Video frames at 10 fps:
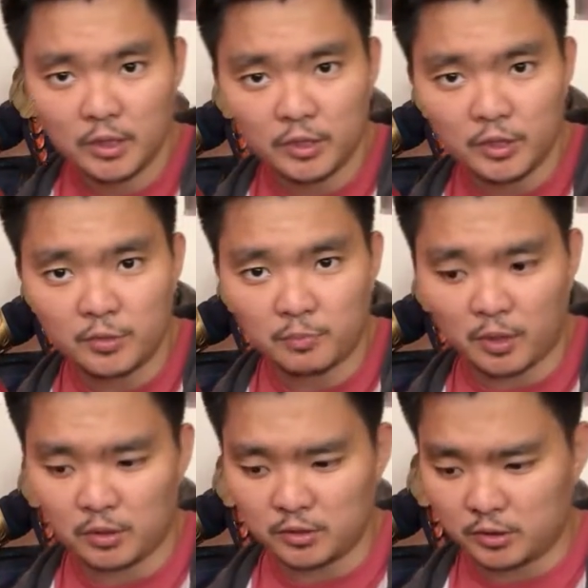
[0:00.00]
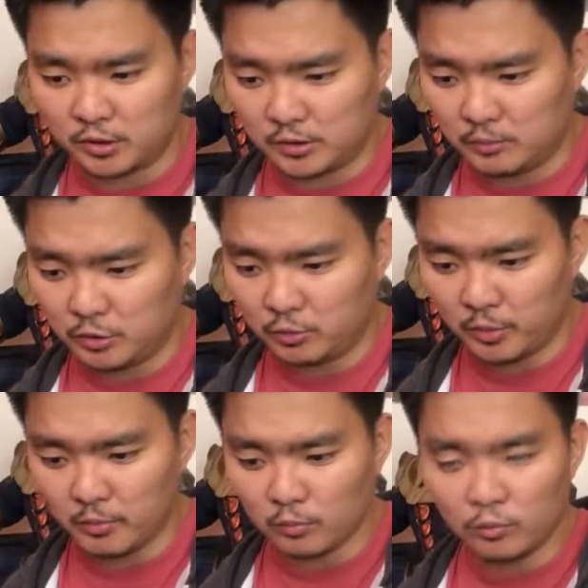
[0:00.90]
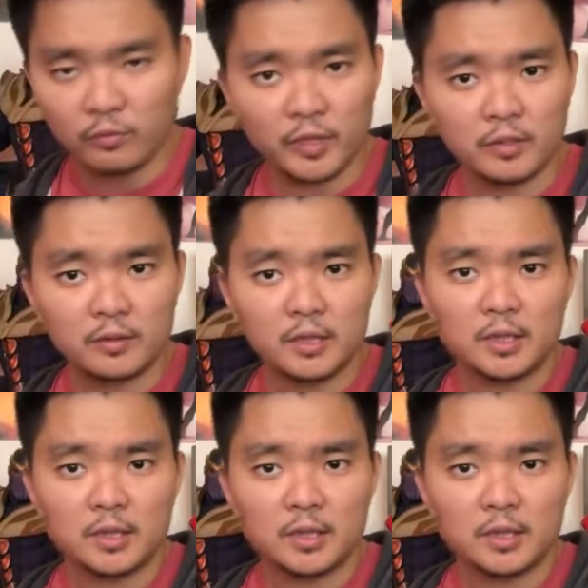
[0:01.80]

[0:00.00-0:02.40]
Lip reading: This part seems to be moving.